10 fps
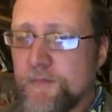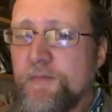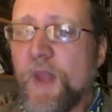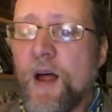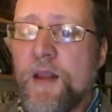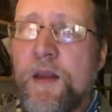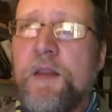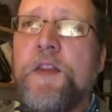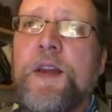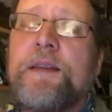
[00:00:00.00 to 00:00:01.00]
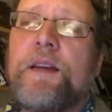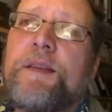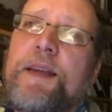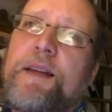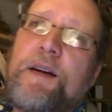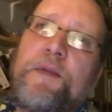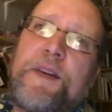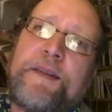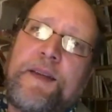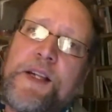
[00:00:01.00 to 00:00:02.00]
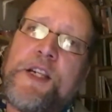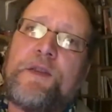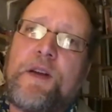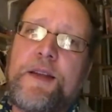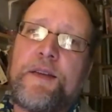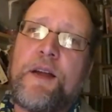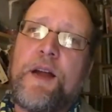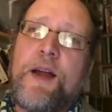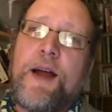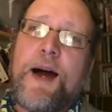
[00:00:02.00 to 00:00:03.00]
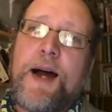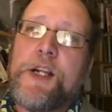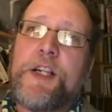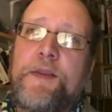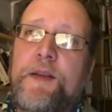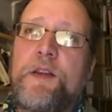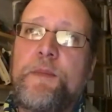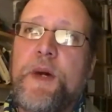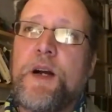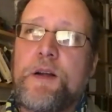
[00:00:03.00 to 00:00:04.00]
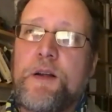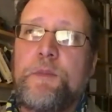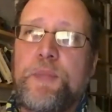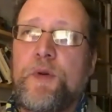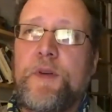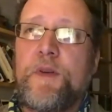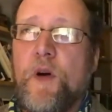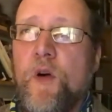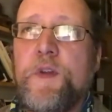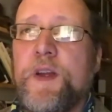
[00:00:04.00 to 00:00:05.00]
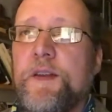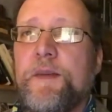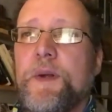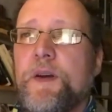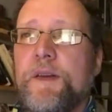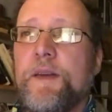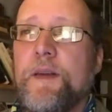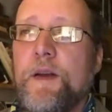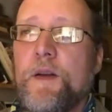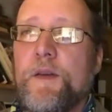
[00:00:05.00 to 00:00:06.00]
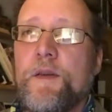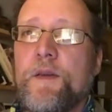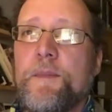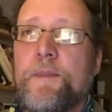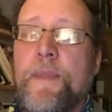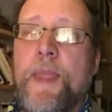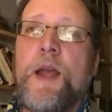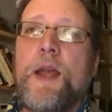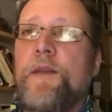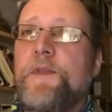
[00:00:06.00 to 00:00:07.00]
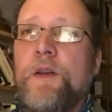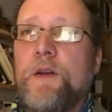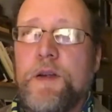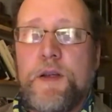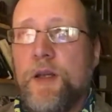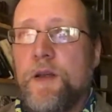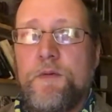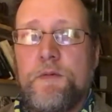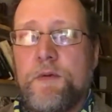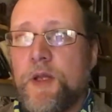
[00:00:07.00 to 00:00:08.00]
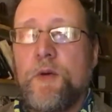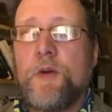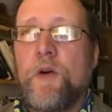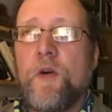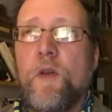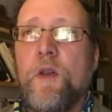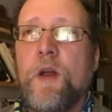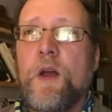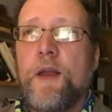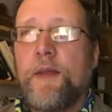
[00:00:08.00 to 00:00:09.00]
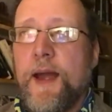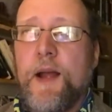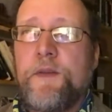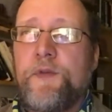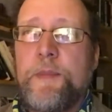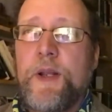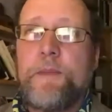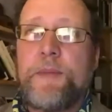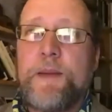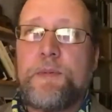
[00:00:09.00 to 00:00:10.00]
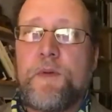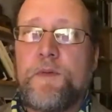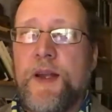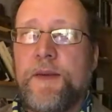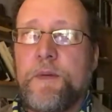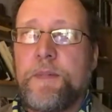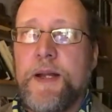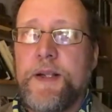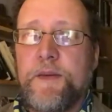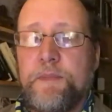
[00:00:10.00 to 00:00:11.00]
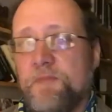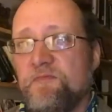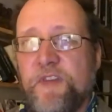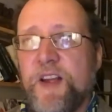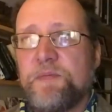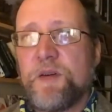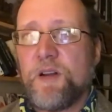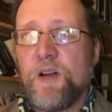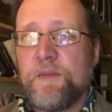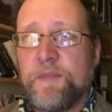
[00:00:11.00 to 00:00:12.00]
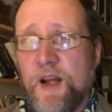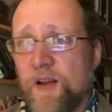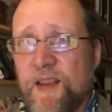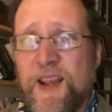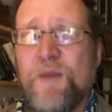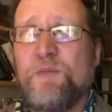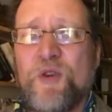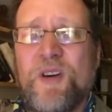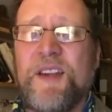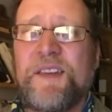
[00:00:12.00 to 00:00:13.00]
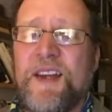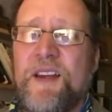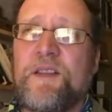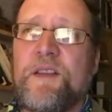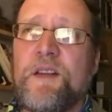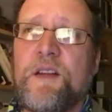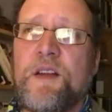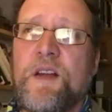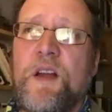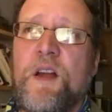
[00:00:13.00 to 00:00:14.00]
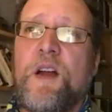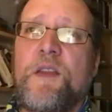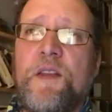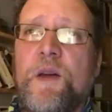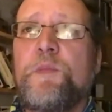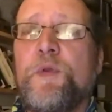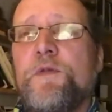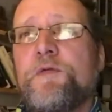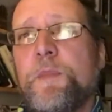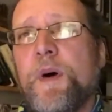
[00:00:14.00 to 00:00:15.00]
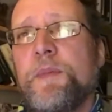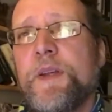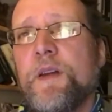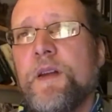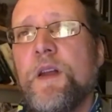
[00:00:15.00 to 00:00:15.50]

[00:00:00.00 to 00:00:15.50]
Another thing it does is it kind of exaggerates actually the numerical importance of the conspiracy theorists. If you look at QAnon, they had 3 million people on Facebook pages, but Facebook closed them down, and they're now more or less scattered. The number of Republican